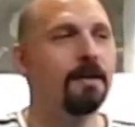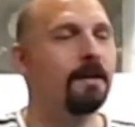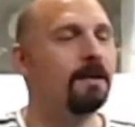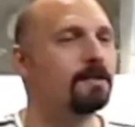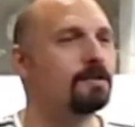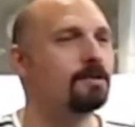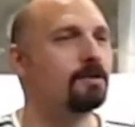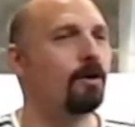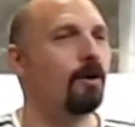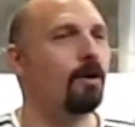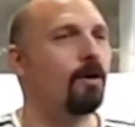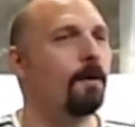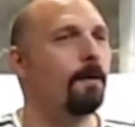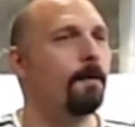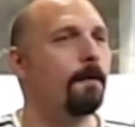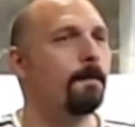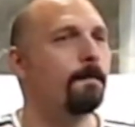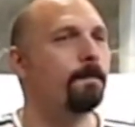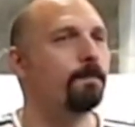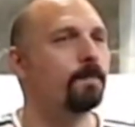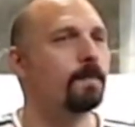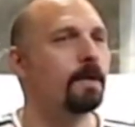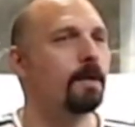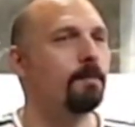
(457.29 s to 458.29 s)
So,
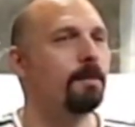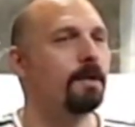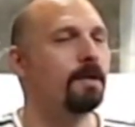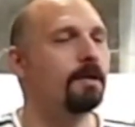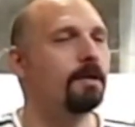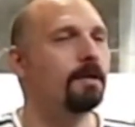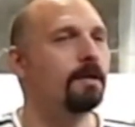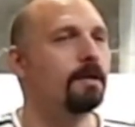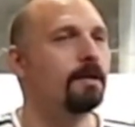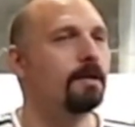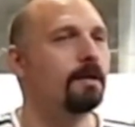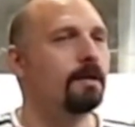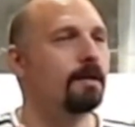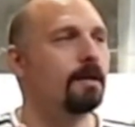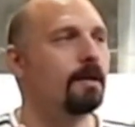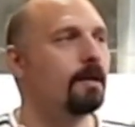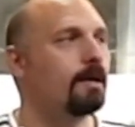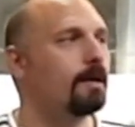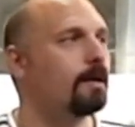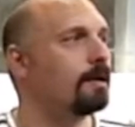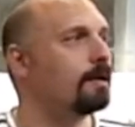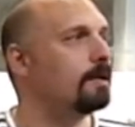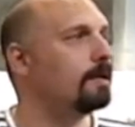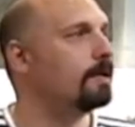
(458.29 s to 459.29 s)
I mean,
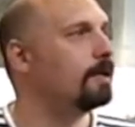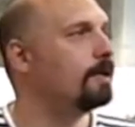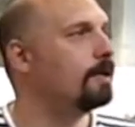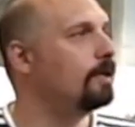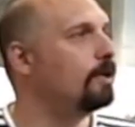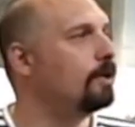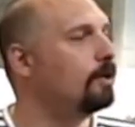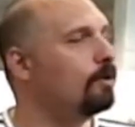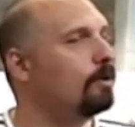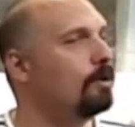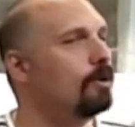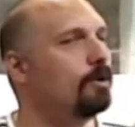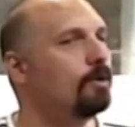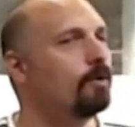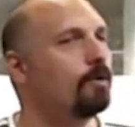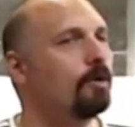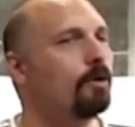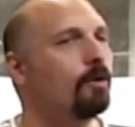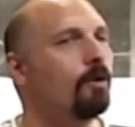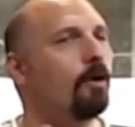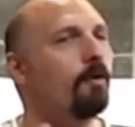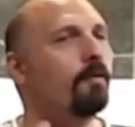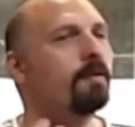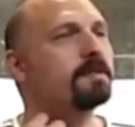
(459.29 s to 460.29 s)

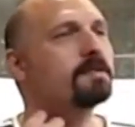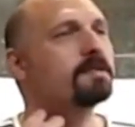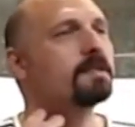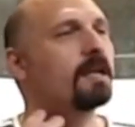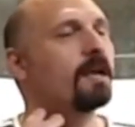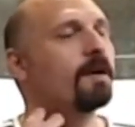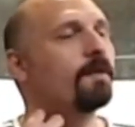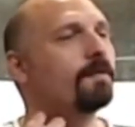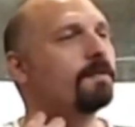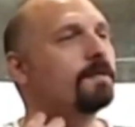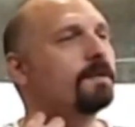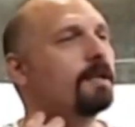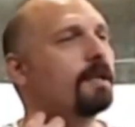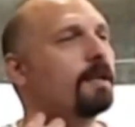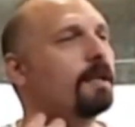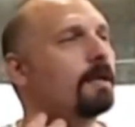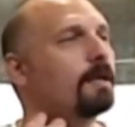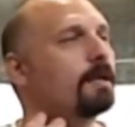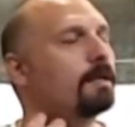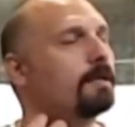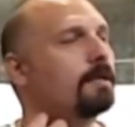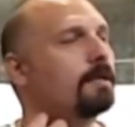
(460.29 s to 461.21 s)
you always have the